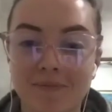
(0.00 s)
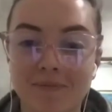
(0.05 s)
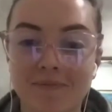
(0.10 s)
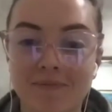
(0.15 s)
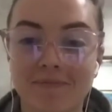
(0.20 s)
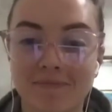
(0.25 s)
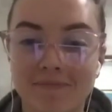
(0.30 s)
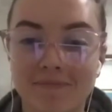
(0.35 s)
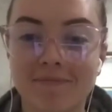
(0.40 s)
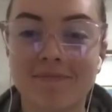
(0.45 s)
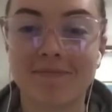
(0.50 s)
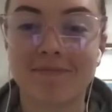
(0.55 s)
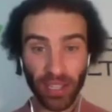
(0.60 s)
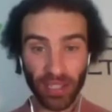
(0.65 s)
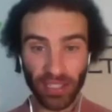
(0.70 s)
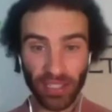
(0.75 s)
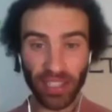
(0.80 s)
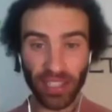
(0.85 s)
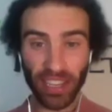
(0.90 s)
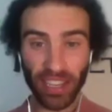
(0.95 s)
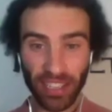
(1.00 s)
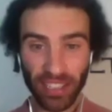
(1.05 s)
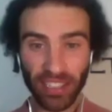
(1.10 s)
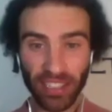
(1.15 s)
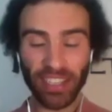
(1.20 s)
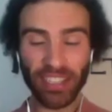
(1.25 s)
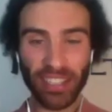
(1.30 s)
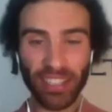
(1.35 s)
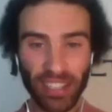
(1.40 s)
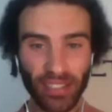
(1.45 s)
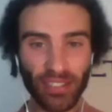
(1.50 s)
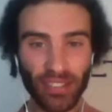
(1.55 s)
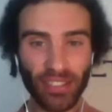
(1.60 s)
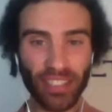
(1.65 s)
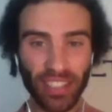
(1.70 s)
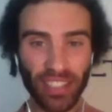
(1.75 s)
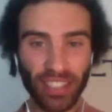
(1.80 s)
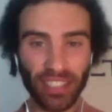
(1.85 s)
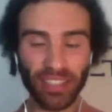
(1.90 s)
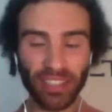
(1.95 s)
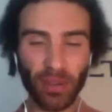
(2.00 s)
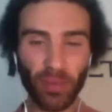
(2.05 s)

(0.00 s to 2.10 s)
They're the ones that, it's interesting. Yeah.